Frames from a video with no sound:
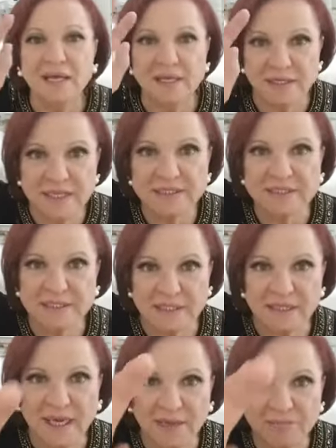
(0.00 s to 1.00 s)

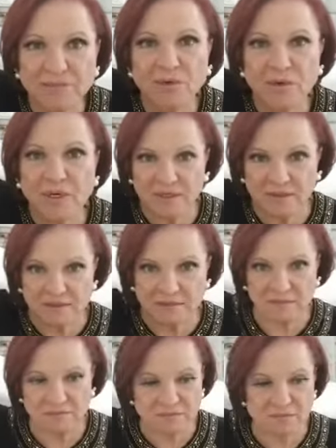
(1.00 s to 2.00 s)
Listen, Abdullah,
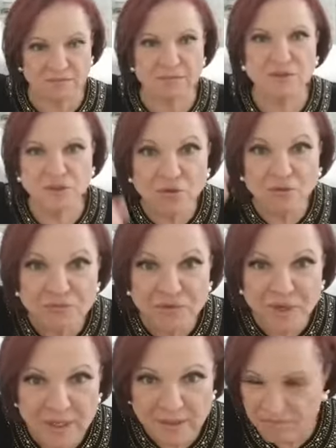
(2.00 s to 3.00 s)

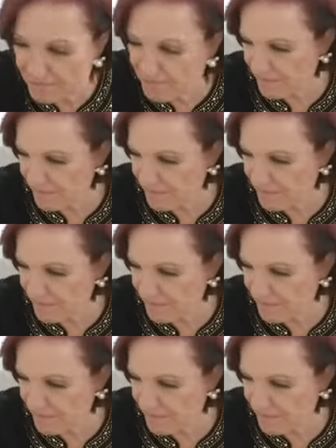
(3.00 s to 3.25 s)
Shofte,